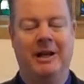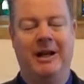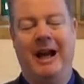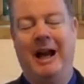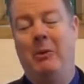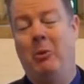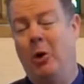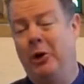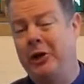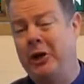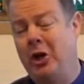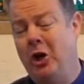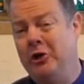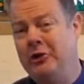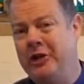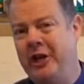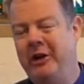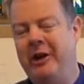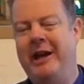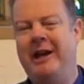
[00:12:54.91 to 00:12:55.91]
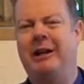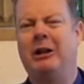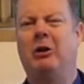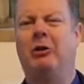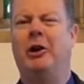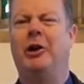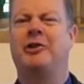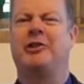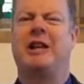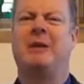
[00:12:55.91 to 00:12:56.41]
And what did God do? He
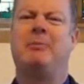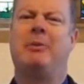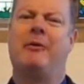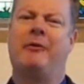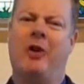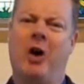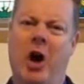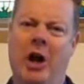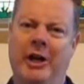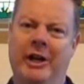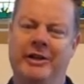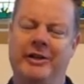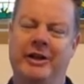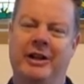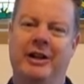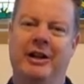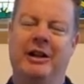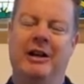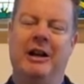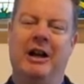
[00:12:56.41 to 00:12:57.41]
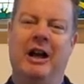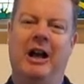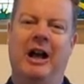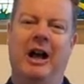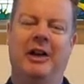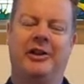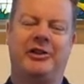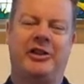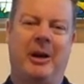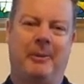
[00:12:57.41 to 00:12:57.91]
gloriously provided
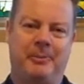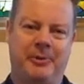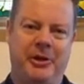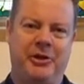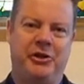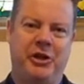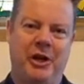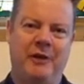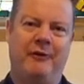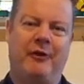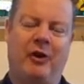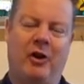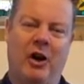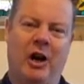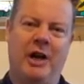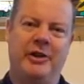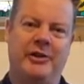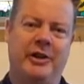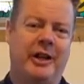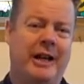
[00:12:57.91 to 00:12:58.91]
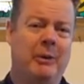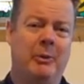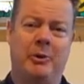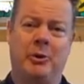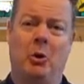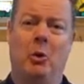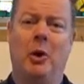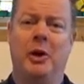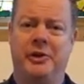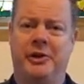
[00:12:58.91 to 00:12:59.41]
a substitute for Isaac. It was
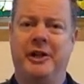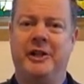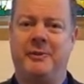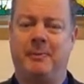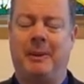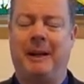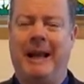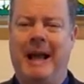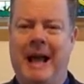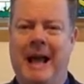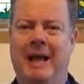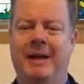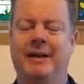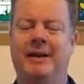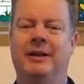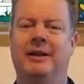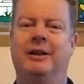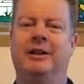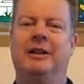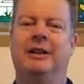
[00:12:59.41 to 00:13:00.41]
always his plan.